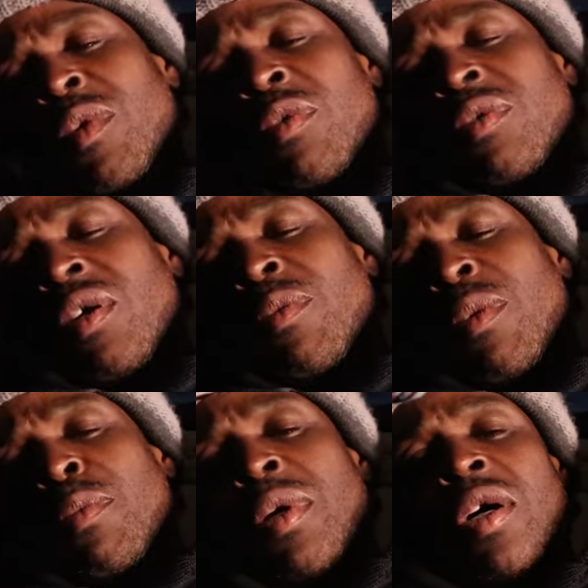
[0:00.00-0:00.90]
bro, on
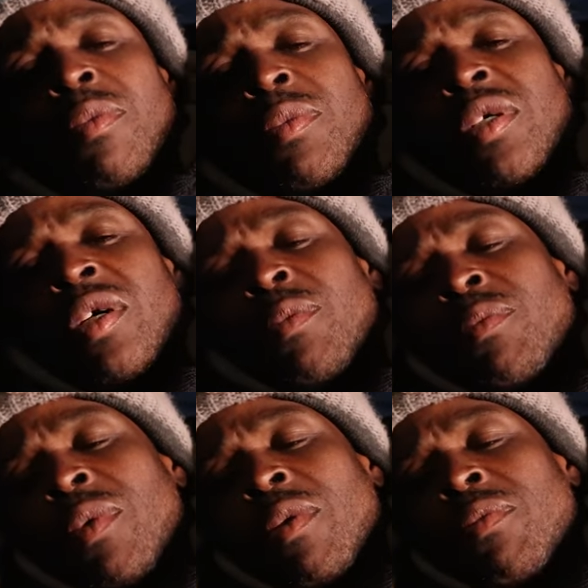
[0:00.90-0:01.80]
my mind,
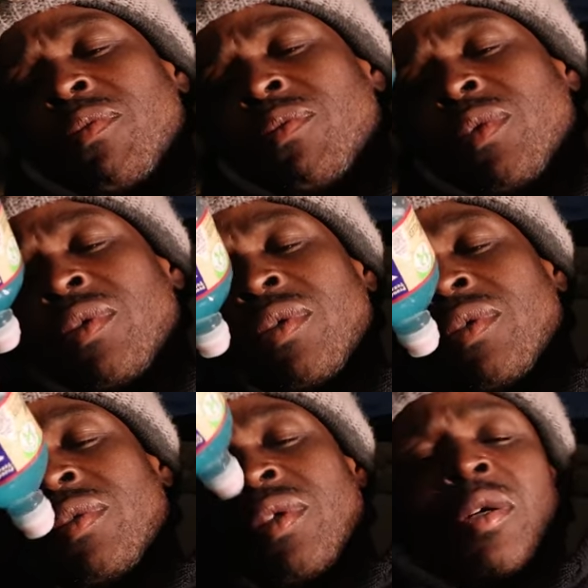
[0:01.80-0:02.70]
man. I, I,
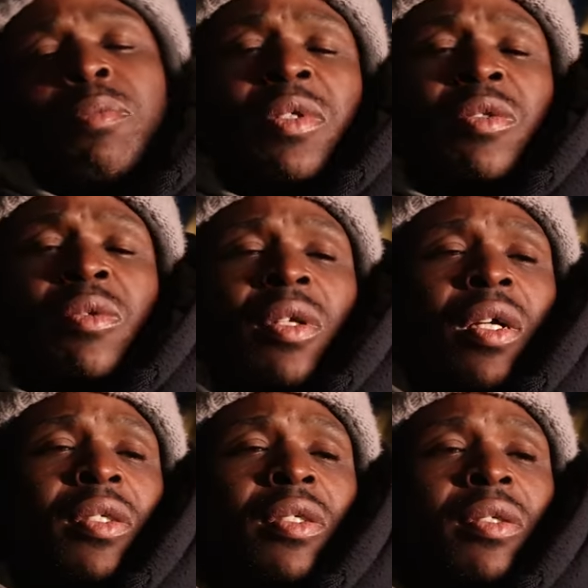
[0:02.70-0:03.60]
uh, I've been through a
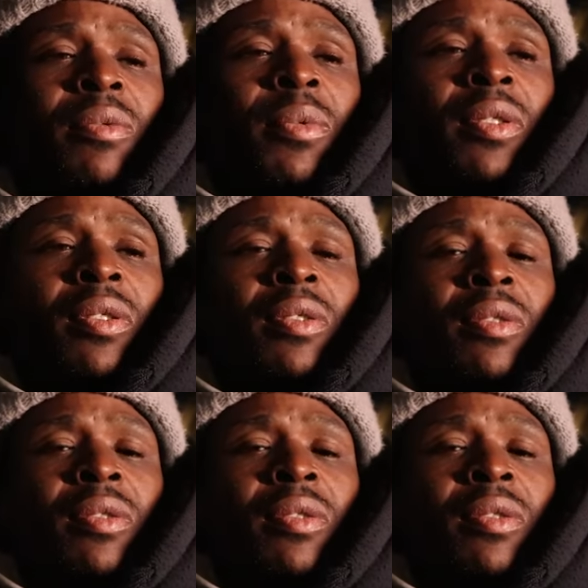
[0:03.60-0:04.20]
lot of shit. Bro. So